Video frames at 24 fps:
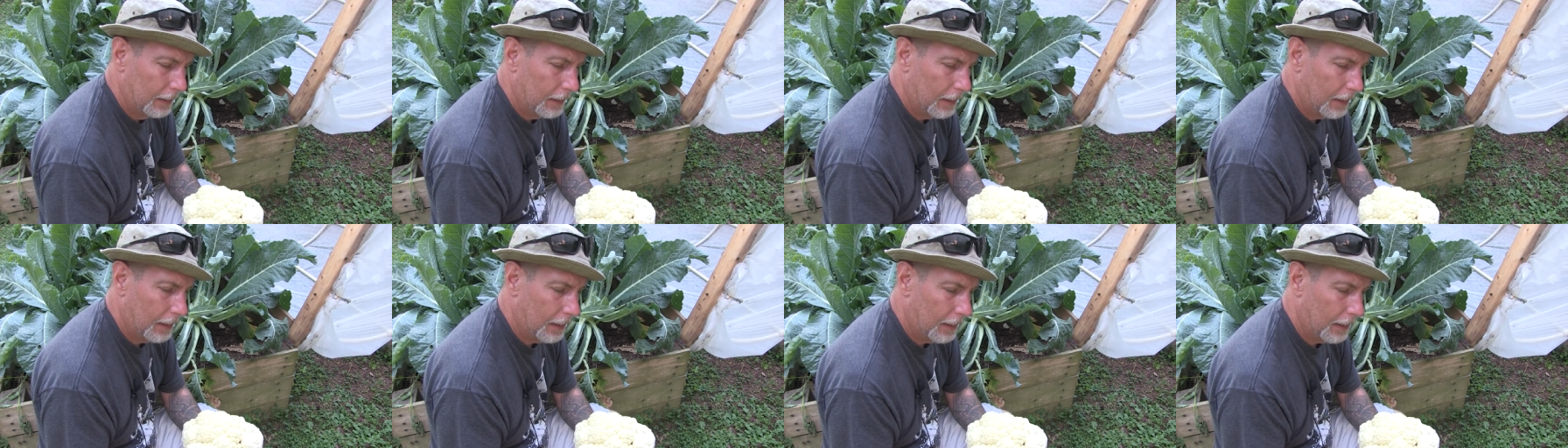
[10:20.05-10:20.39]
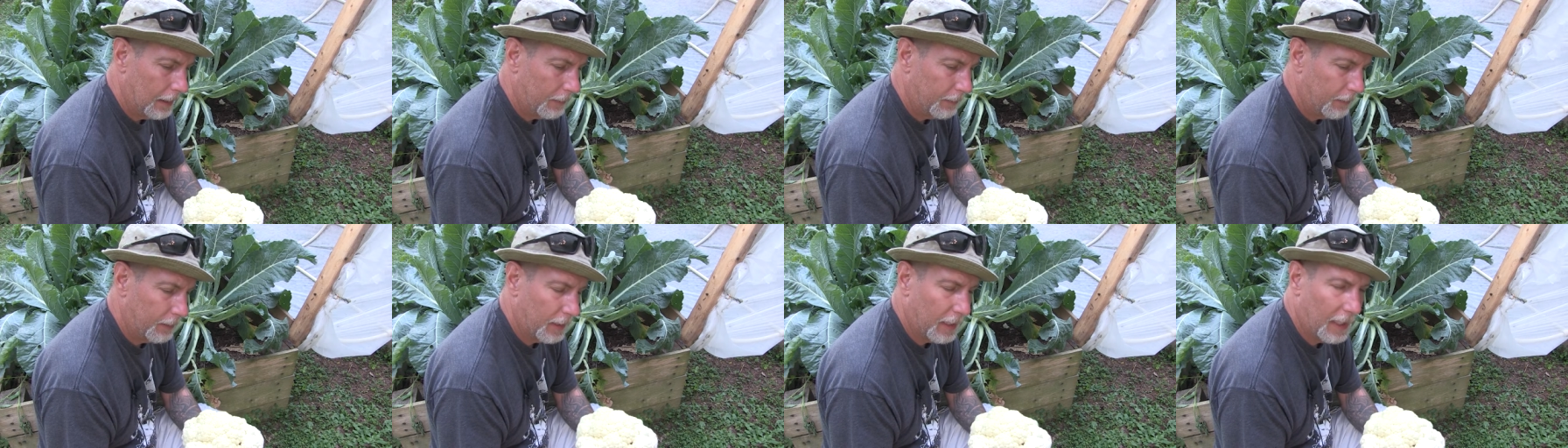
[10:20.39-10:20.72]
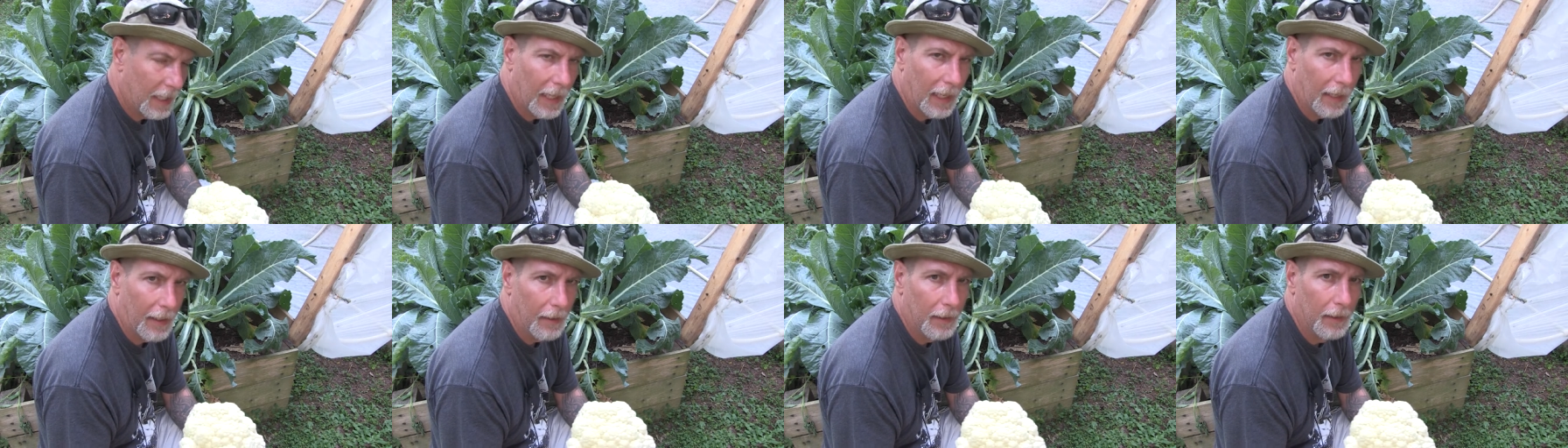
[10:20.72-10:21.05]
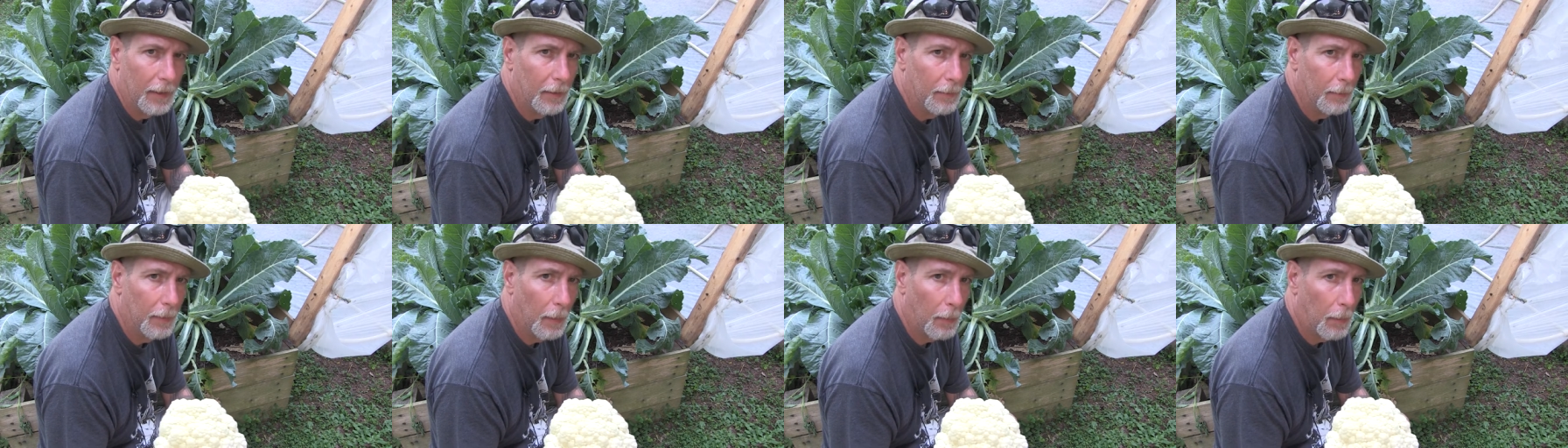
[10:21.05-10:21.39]
uh, I forget,
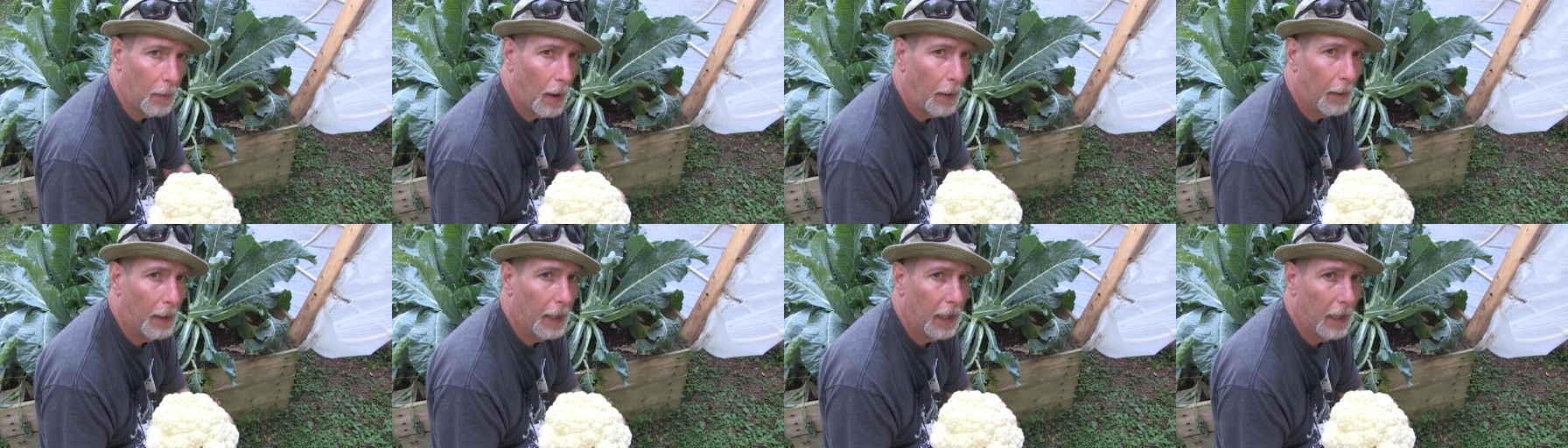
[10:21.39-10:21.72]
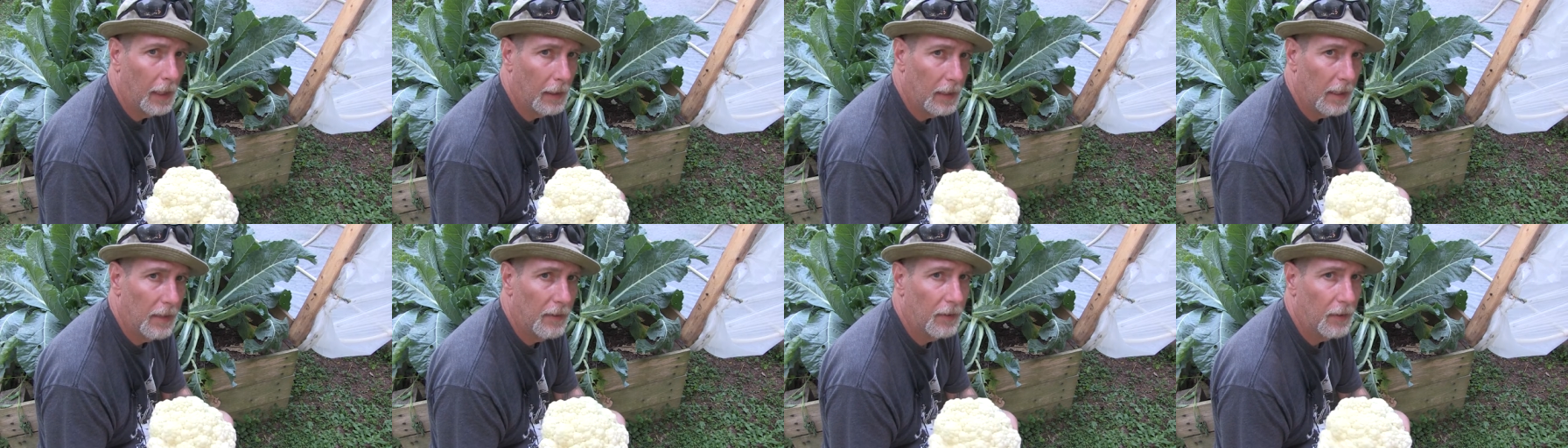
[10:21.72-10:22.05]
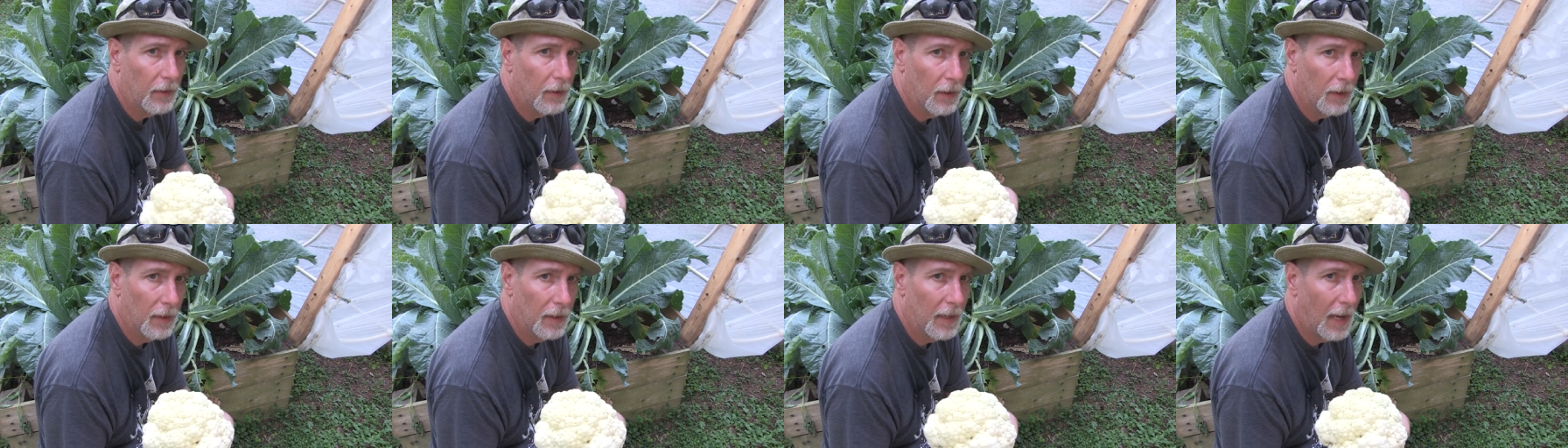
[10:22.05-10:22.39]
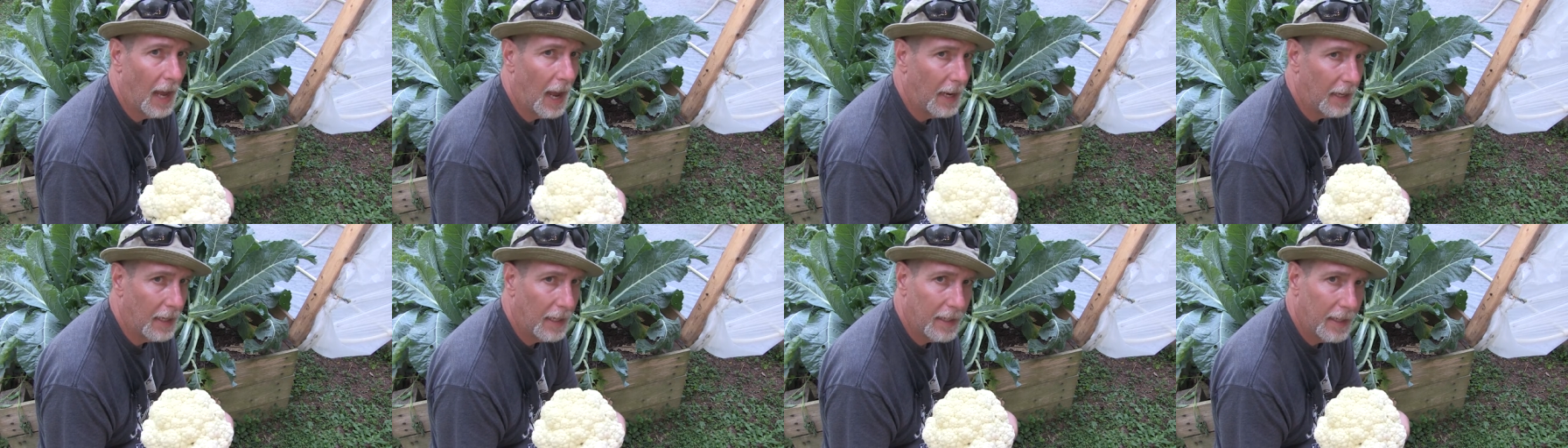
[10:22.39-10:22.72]
but probably at least a good
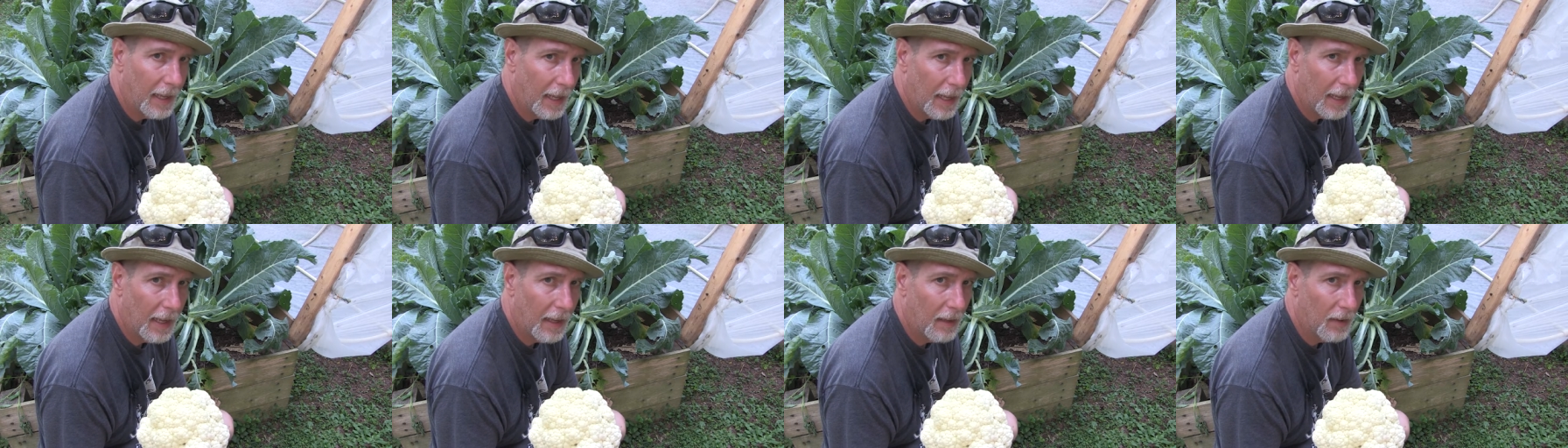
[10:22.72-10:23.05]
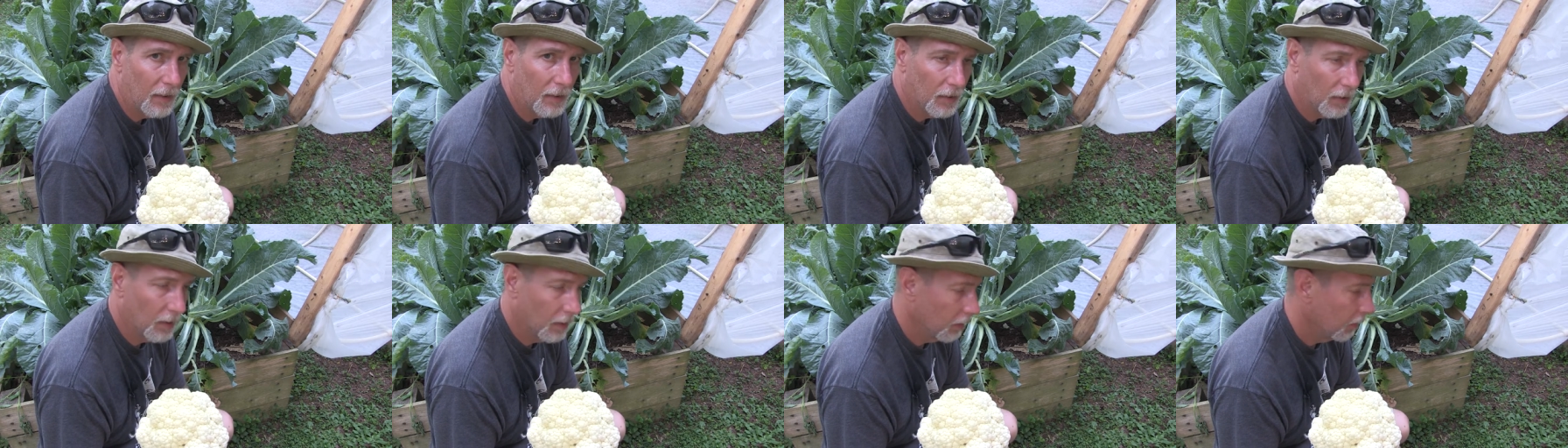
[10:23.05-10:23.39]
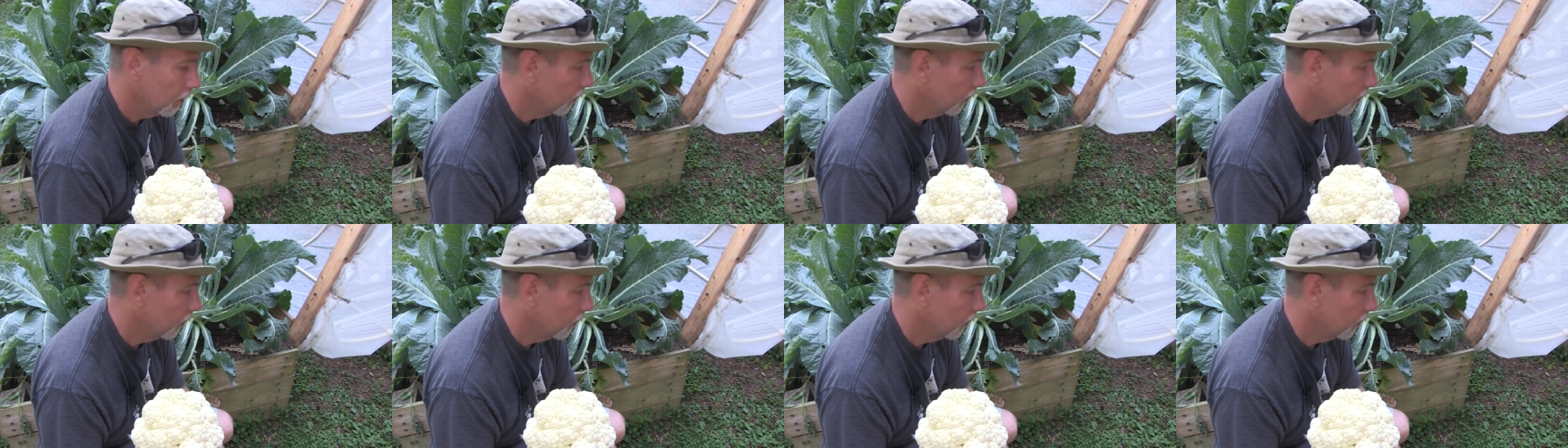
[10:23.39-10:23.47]
90 days